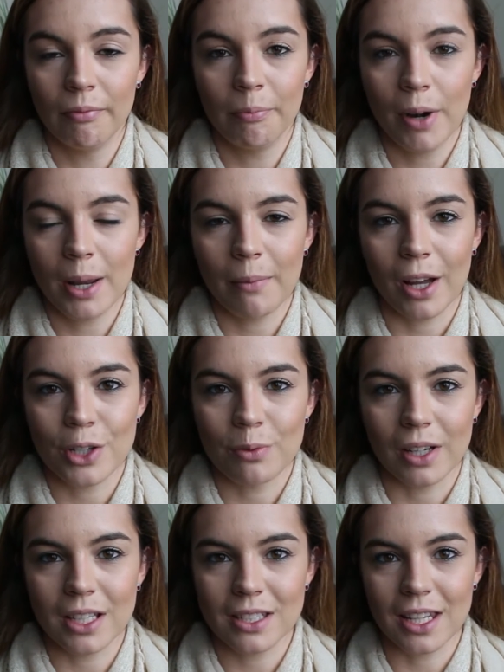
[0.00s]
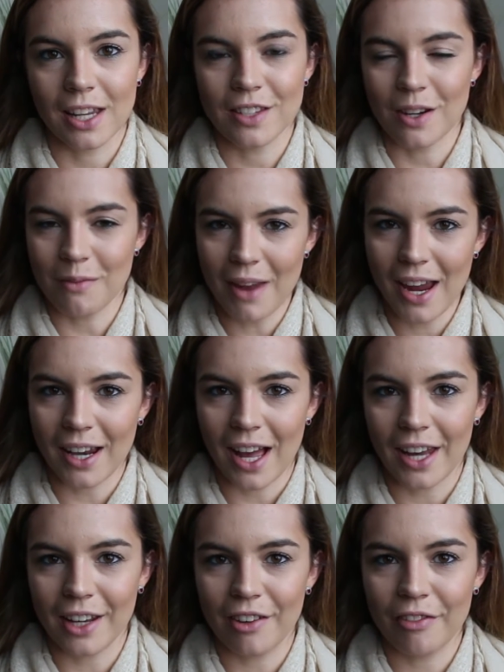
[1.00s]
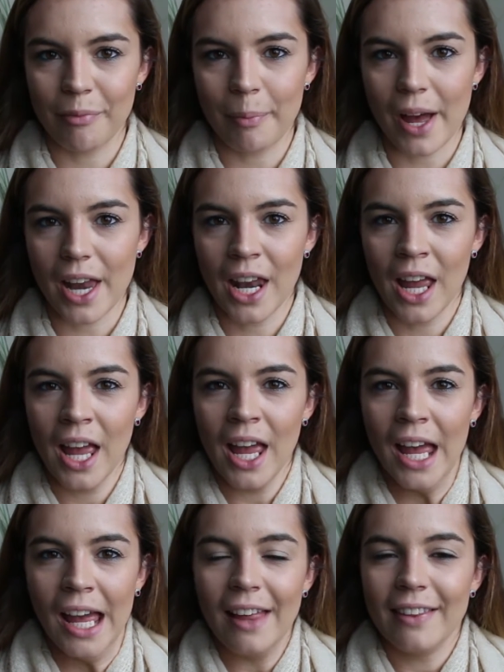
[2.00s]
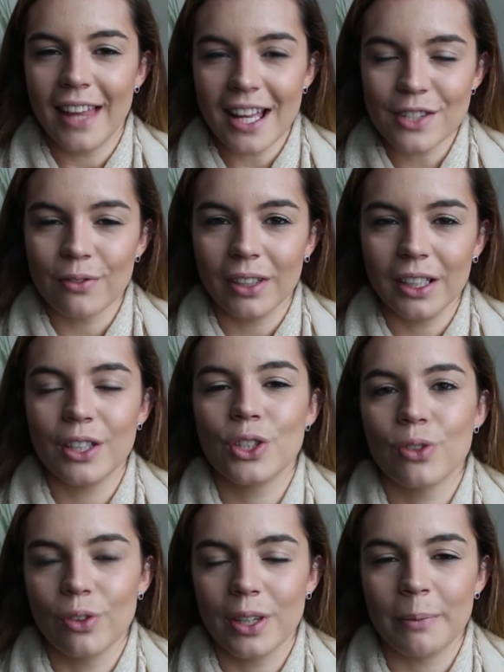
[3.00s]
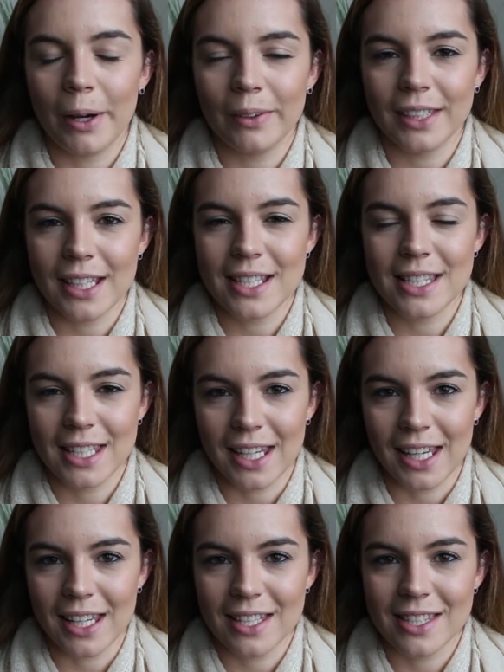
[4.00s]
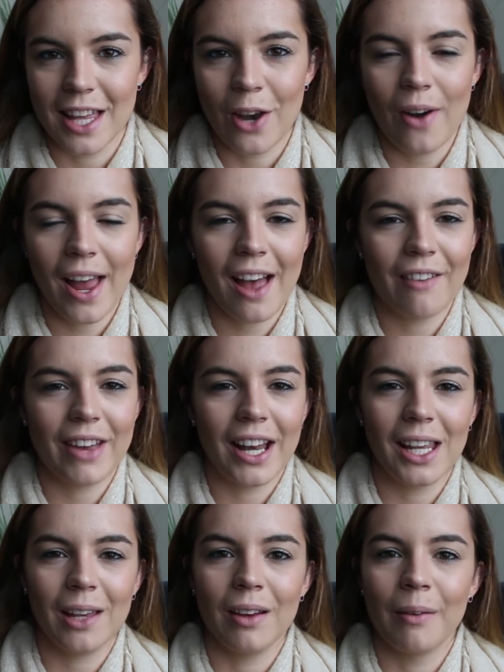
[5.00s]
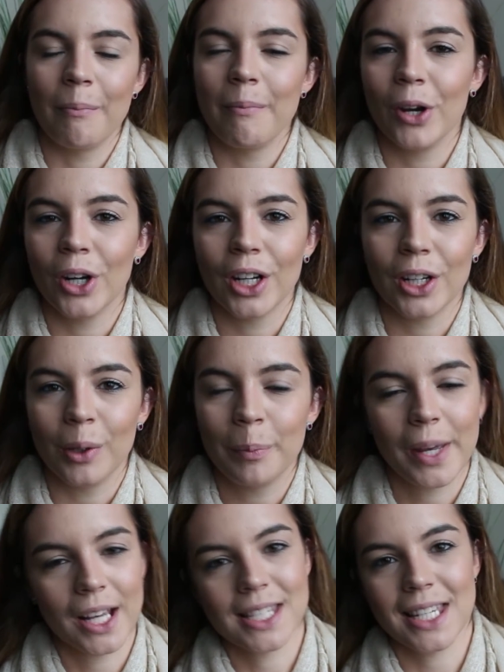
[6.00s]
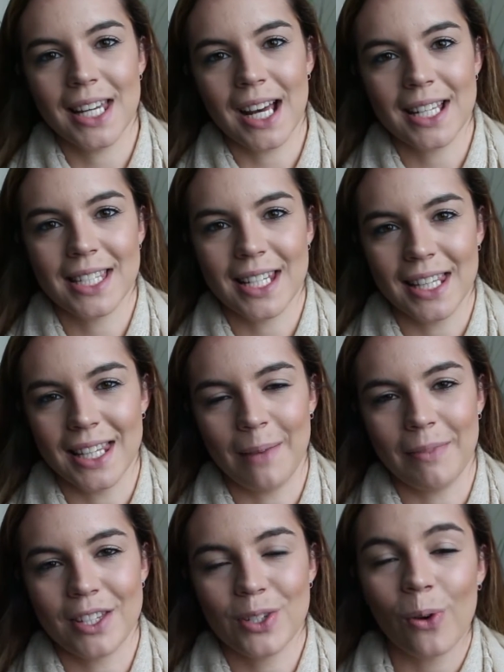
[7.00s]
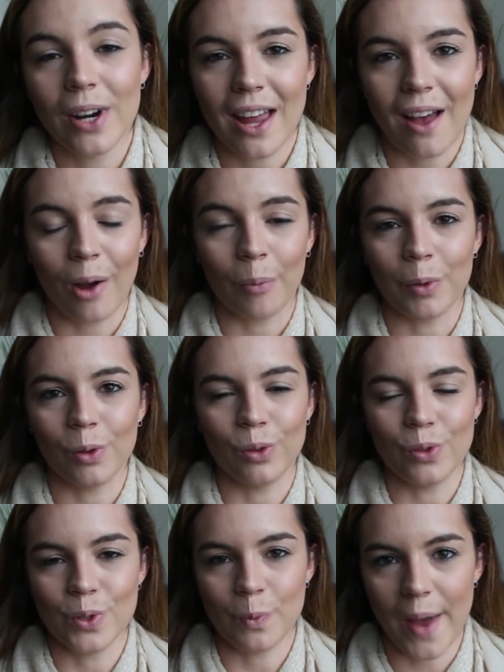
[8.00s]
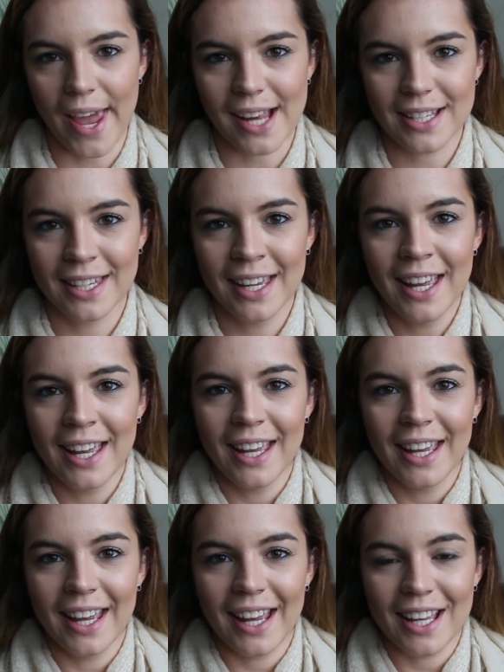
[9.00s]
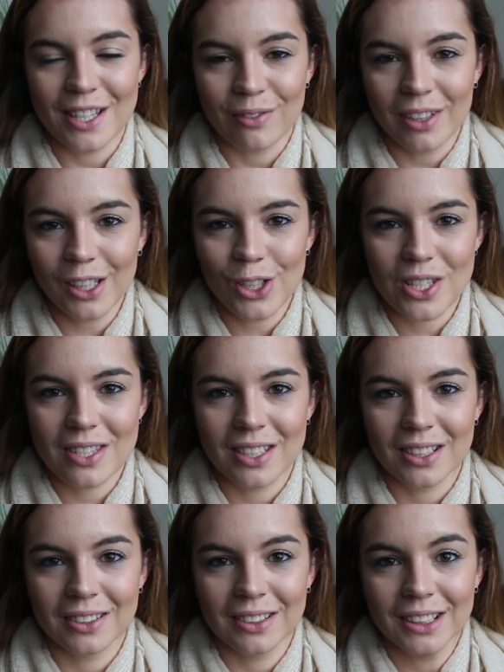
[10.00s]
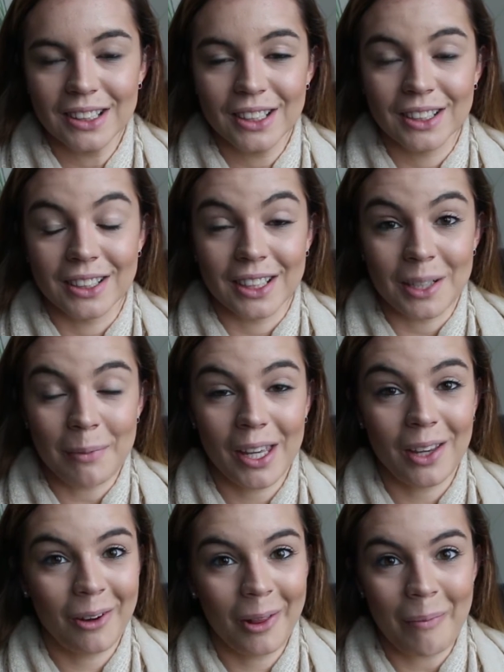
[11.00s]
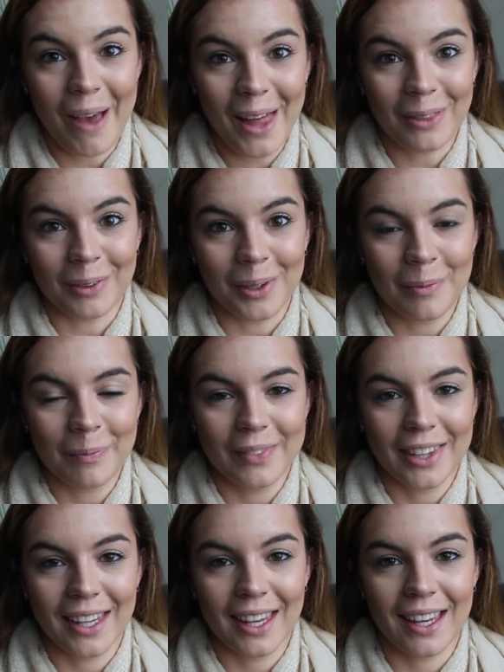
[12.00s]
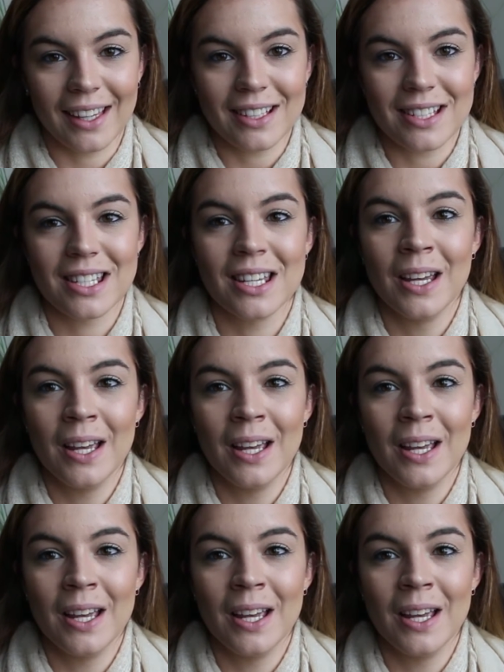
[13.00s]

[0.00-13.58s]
pretty much what teas are made out of. But that's really the truth about these teas. They don't have any miracle pixie dust in them that's going to help you lose weight. It's really just gonna make you go to the bathroom. And